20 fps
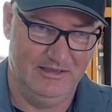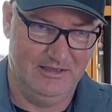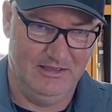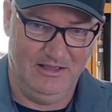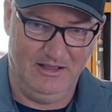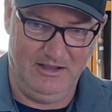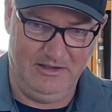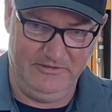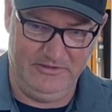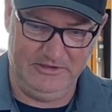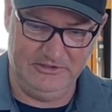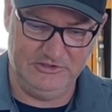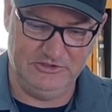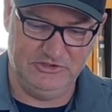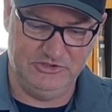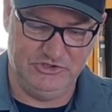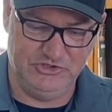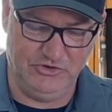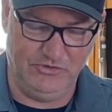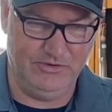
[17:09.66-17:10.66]
all the
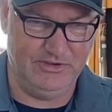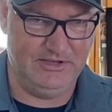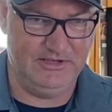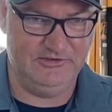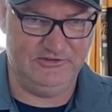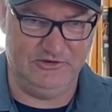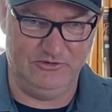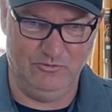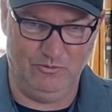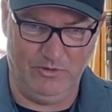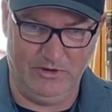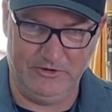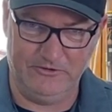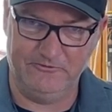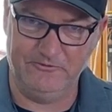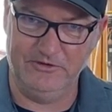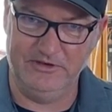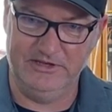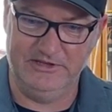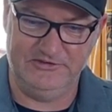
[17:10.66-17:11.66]
joys and
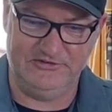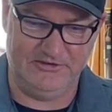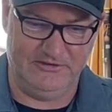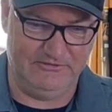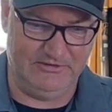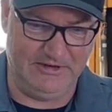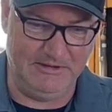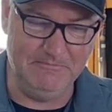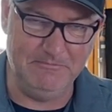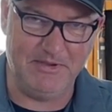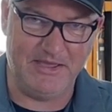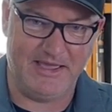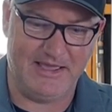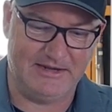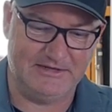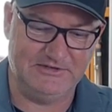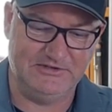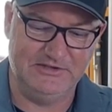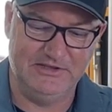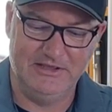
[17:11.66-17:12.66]
wonderfulness of an
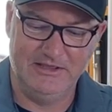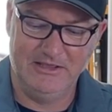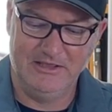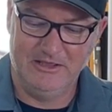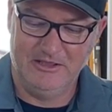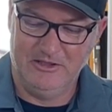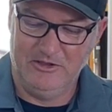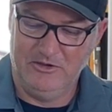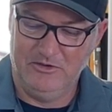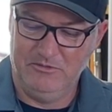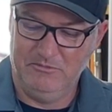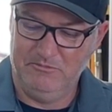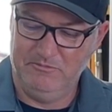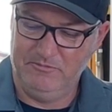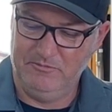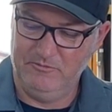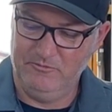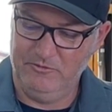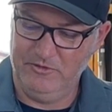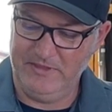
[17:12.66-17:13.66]
impact
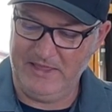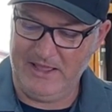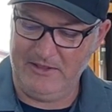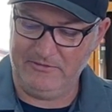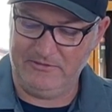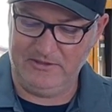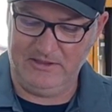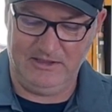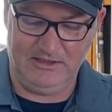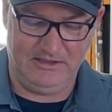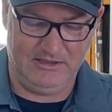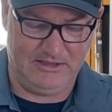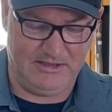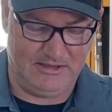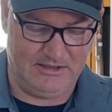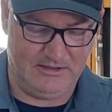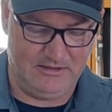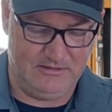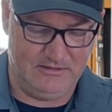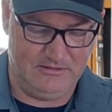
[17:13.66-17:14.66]
without the